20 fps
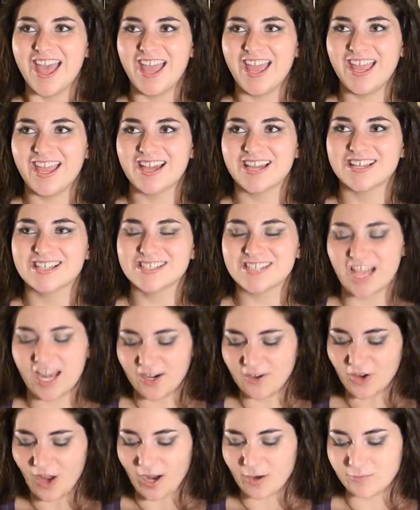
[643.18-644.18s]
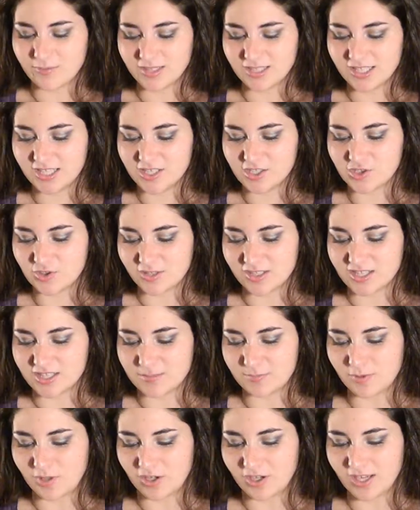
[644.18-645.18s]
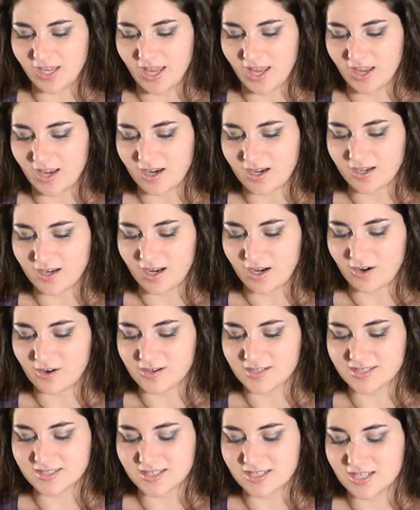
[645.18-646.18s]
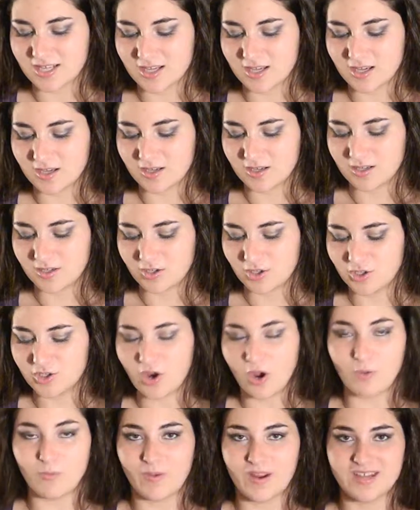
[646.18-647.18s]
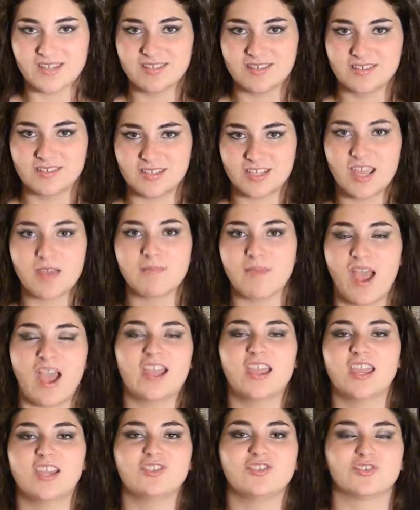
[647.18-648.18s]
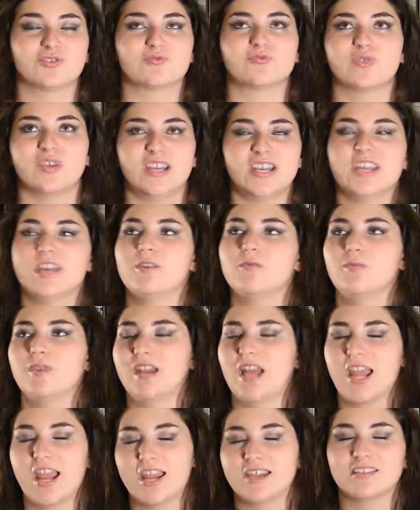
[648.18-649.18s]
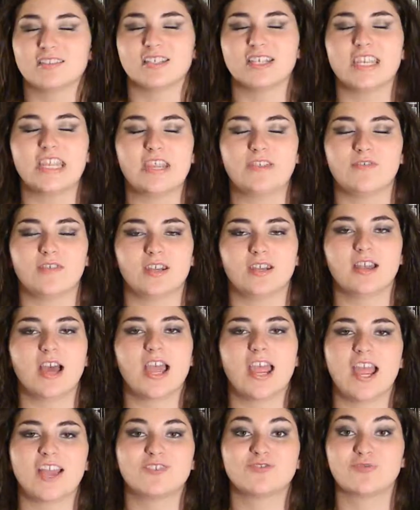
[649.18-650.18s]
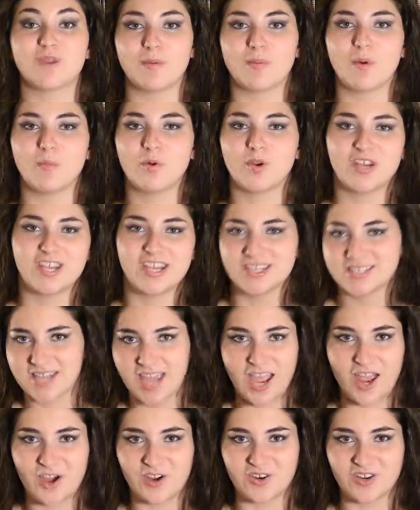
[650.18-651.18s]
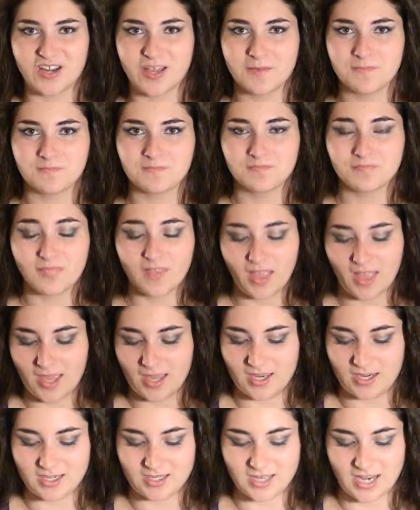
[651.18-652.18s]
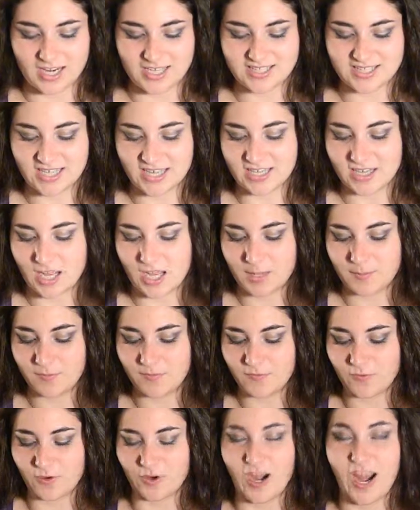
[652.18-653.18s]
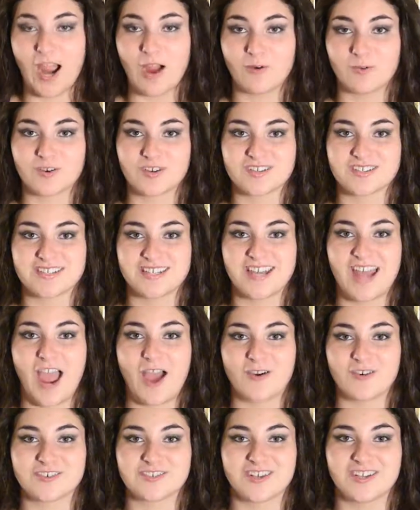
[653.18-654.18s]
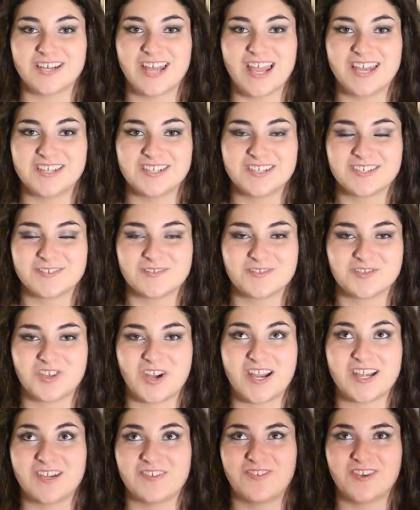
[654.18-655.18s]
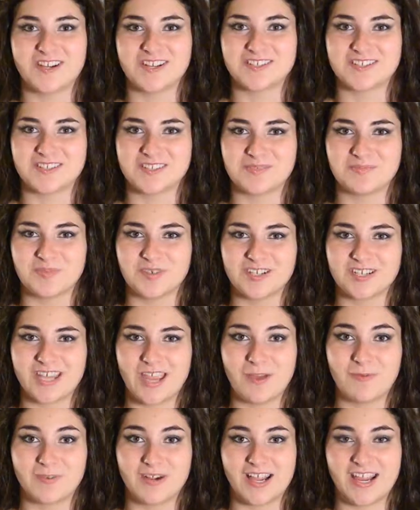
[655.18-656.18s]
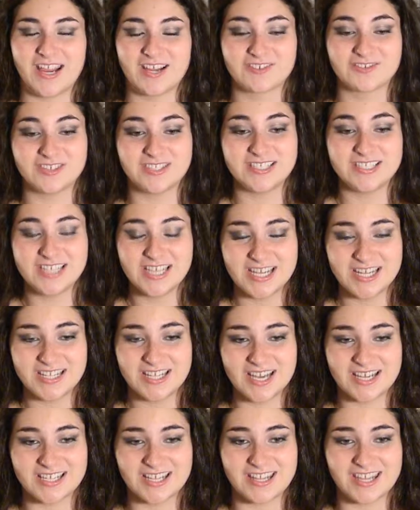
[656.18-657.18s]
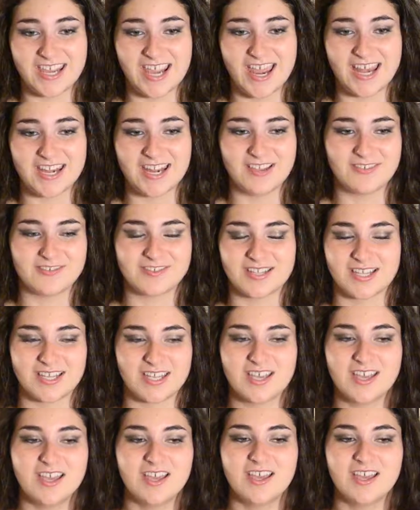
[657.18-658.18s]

And I don't know, I really enjoyed this book, and I honestly could not wait to get back and just read it when I had to leave, and I had trouble putting it down. And I stayed up for hours and hours on end trying to finish this book, and when I actually did get to the end, I was like,